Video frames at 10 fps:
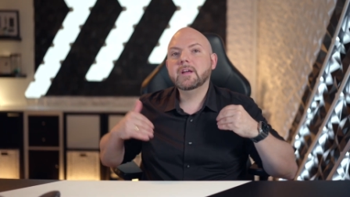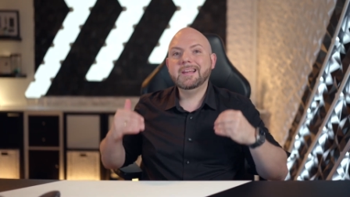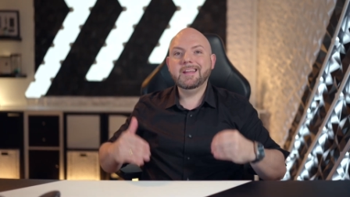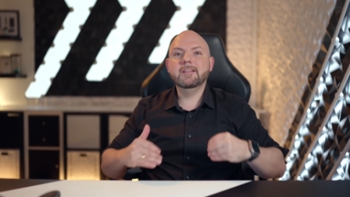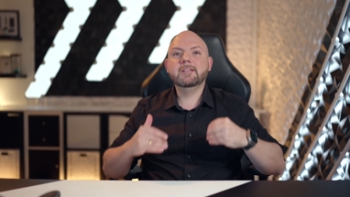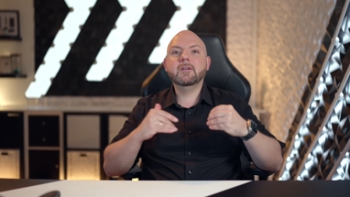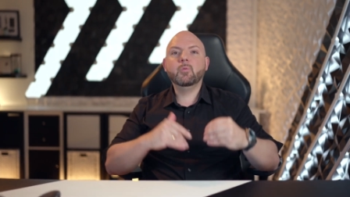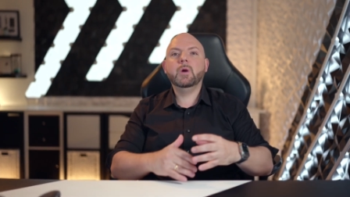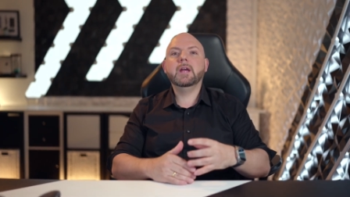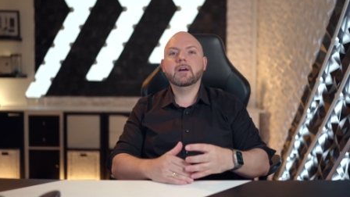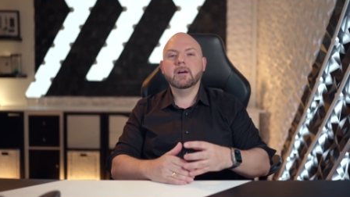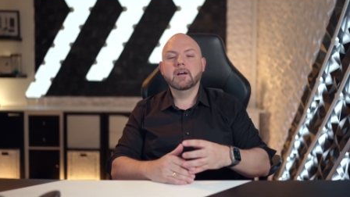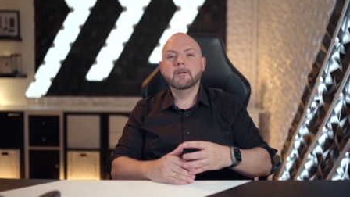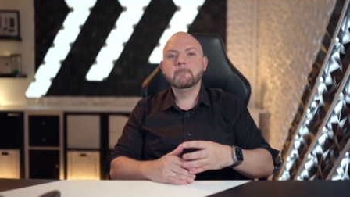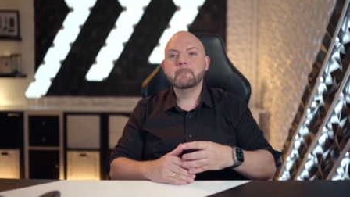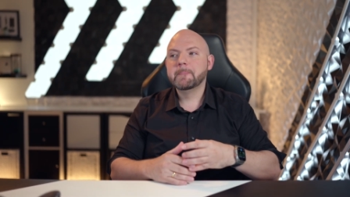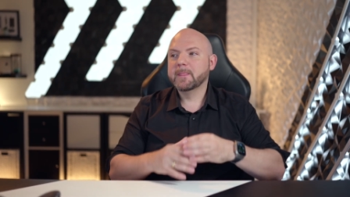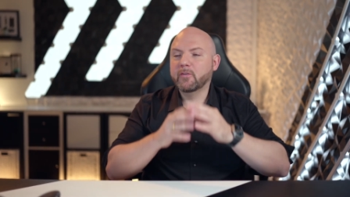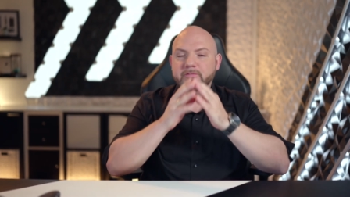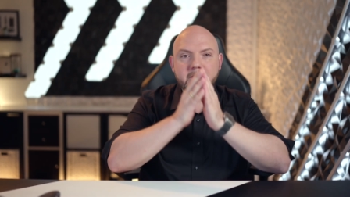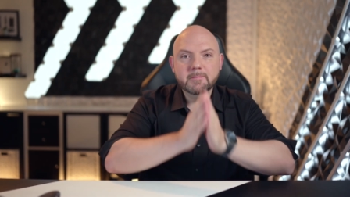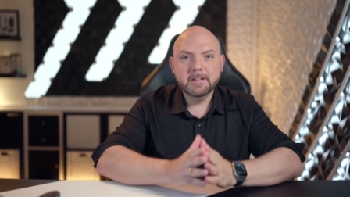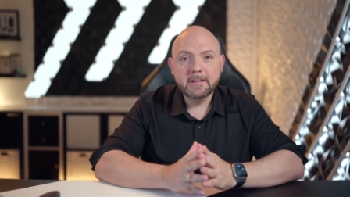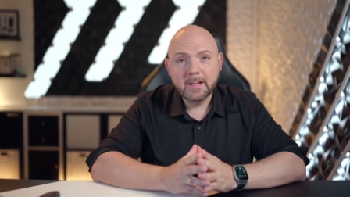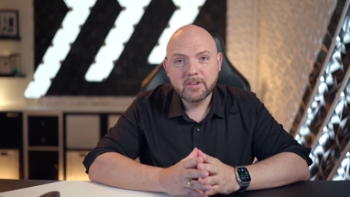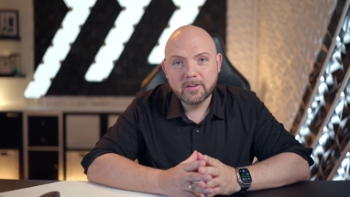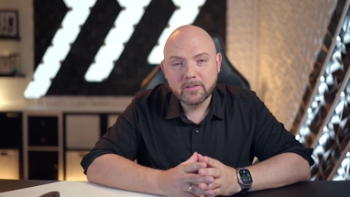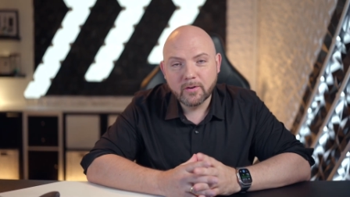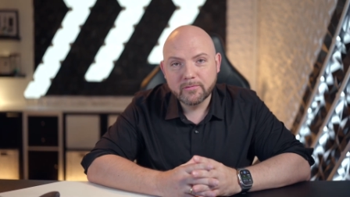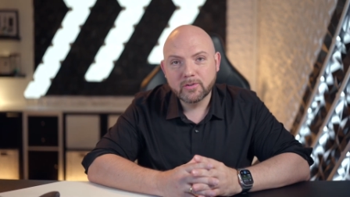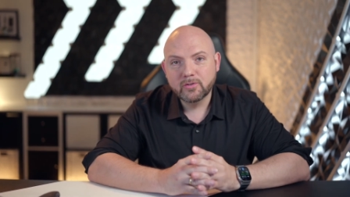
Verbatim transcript: at least aware of the limitations of the